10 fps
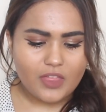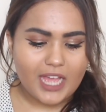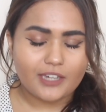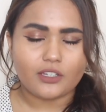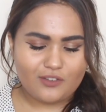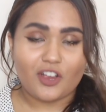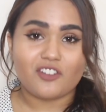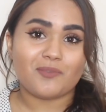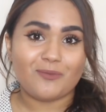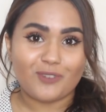then you're
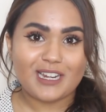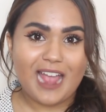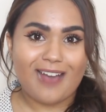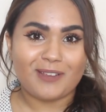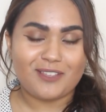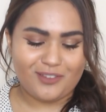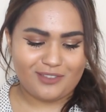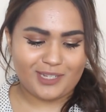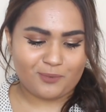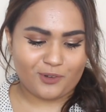going to be really happy
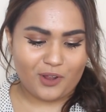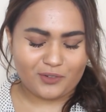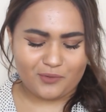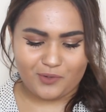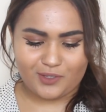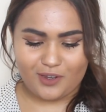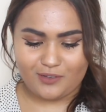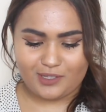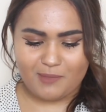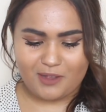that this product
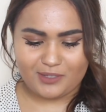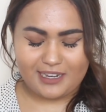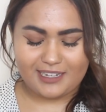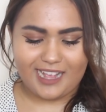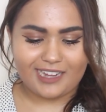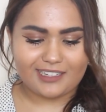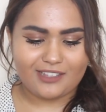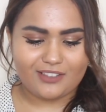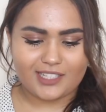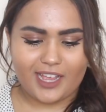also smells
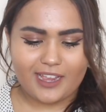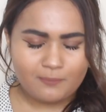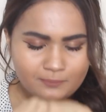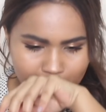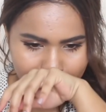exactly the same.